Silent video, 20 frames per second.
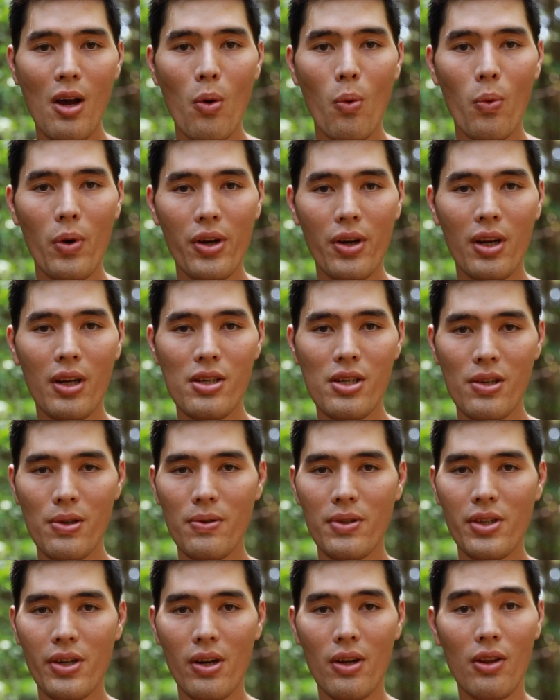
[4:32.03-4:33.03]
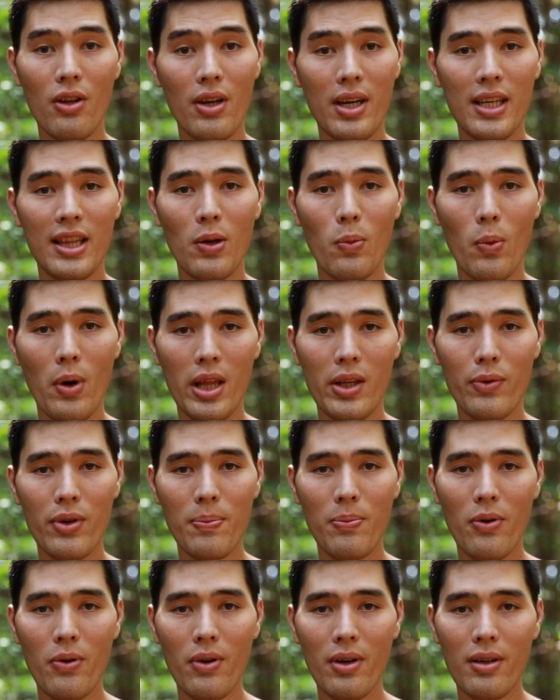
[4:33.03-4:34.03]
what you're going to do is you're going to look at the weather
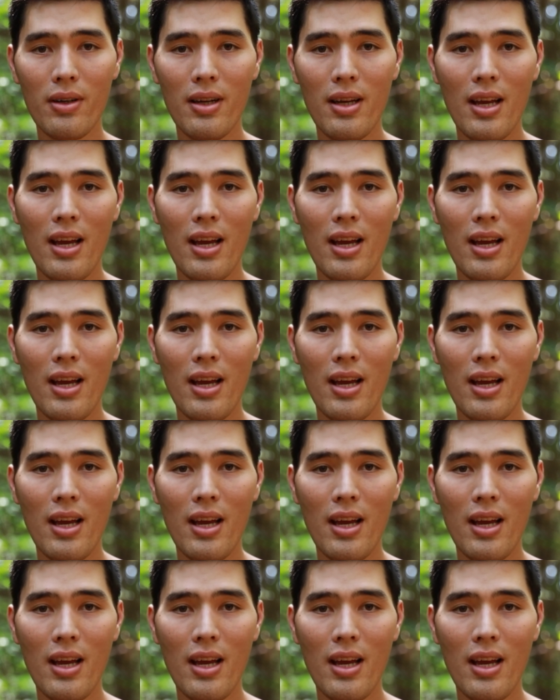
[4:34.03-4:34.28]
report